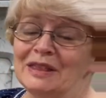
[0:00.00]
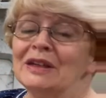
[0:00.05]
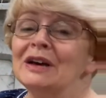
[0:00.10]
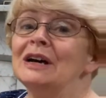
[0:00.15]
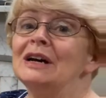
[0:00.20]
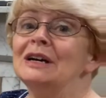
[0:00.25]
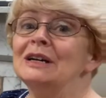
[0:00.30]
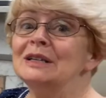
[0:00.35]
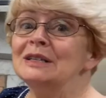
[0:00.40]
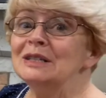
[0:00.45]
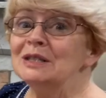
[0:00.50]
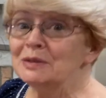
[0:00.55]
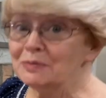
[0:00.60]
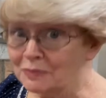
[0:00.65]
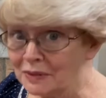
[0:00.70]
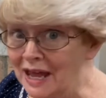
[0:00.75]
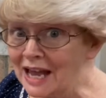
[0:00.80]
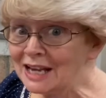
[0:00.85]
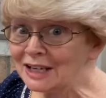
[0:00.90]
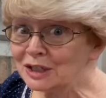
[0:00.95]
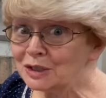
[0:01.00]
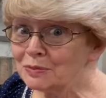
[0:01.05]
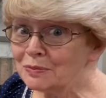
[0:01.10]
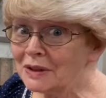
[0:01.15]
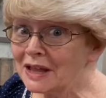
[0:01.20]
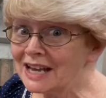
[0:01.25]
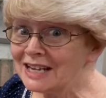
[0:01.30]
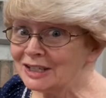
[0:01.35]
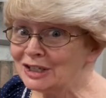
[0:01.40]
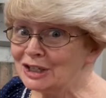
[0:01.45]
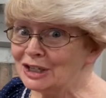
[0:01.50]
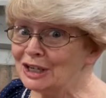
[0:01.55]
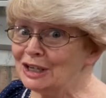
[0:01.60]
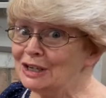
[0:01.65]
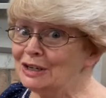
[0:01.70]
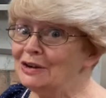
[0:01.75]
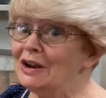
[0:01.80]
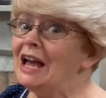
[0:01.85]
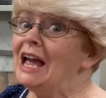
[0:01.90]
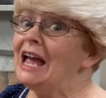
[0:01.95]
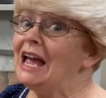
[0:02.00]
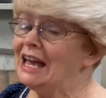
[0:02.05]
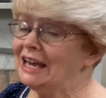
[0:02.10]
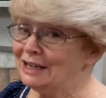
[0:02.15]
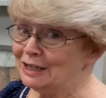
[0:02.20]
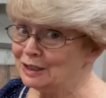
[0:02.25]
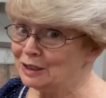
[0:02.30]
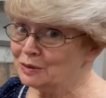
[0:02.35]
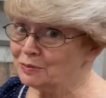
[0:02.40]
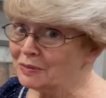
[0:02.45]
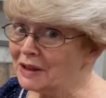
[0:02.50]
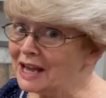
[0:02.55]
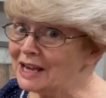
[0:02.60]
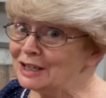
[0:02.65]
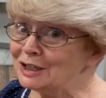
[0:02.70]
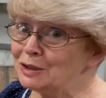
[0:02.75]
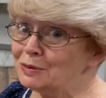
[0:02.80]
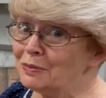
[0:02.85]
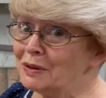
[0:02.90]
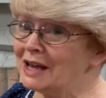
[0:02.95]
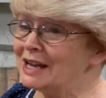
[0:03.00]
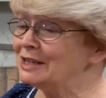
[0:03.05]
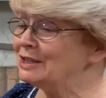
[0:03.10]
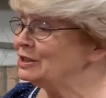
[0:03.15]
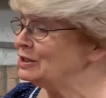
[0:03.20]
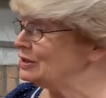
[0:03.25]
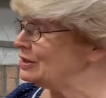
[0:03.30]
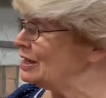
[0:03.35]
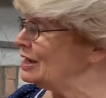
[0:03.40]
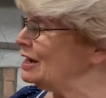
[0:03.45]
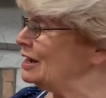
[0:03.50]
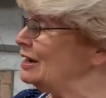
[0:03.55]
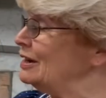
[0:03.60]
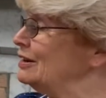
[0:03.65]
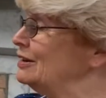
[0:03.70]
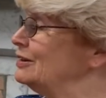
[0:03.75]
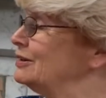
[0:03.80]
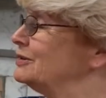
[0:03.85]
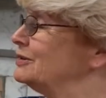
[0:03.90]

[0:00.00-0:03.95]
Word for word: a splash-splash here and a splash-splash there.